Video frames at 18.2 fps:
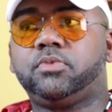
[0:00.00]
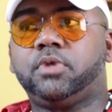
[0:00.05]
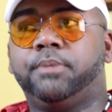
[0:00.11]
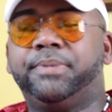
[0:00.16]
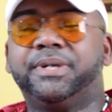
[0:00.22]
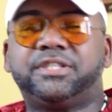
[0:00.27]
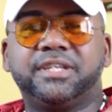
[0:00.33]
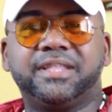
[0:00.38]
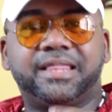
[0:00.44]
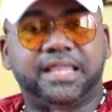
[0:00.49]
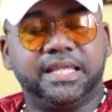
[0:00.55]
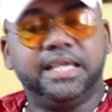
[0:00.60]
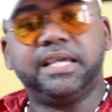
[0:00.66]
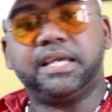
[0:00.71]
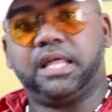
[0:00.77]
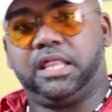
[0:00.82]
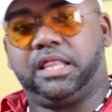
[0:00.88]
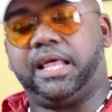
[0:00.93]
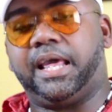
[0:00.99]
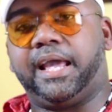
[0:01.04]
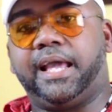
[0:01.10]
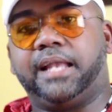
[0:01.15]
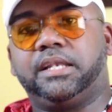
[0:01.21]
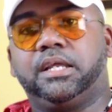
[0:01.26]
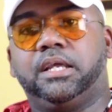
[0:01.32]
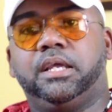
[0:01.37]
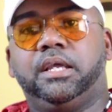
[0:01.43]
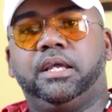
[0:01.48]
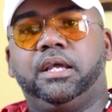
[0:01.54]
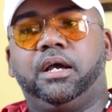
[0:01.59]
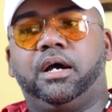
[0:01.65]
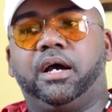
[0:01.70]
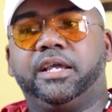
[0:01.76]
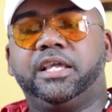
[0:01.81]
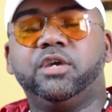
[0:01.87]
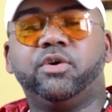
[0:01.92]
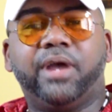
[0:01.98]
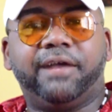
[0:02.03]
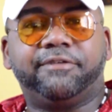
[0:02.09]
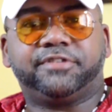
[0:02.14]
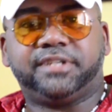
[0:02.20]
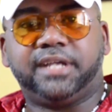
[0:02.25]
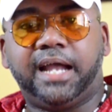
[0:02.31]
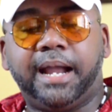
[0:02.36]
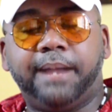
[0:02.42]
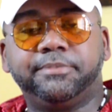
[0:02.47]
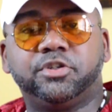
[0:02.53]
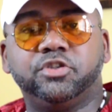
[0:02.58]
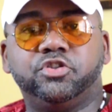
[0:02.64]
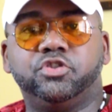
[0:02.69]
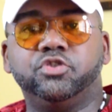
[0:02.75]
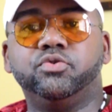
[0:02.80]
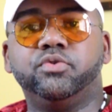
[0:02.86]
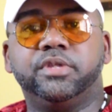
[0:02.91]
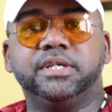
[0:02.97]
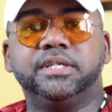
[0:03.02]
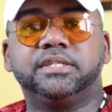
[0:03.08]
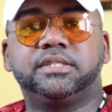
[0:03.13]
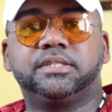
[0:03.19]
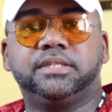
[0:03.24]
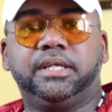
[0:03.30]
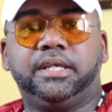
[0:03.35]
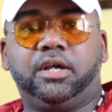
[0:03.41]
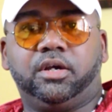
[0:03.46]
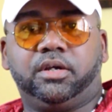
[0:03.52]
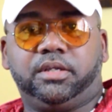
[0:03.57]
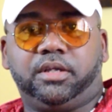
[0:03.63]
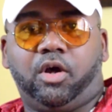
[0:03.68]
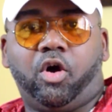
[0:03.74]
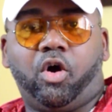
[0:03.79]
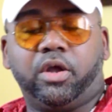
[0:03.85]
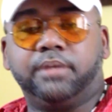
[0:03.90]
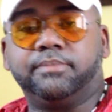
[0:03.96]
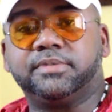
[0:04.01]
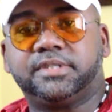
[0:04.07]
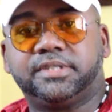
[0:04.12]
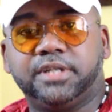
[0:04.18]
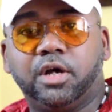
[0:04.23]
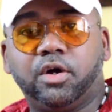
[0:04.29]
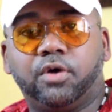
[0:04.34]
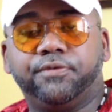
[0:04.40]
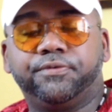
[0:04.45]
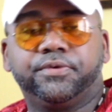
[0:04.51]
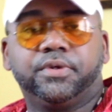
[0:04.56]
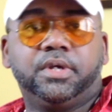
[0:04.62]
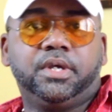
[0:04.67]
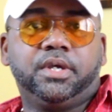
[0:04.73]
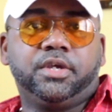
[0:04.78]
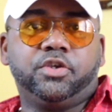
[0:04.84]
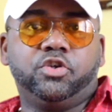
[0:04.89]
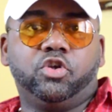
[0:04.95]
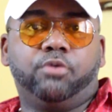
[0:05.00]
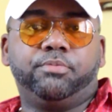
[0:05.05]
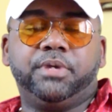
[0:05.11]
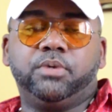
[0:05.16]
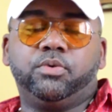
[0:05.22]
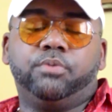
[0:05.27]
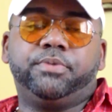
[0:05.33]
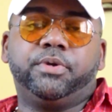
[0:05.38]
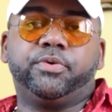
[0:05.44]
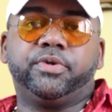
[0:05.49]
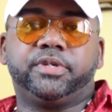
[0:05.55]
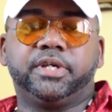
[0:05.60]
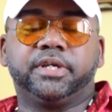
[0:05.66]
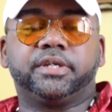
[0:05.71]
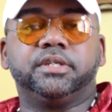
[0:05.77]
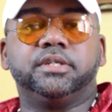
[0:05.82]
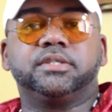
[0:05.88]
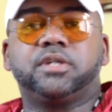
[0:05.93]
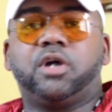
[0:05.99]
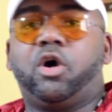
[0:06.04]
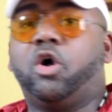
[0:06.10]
But to think that uh, he'll have time to do this all himself, you know what I mean, would be ridiculous.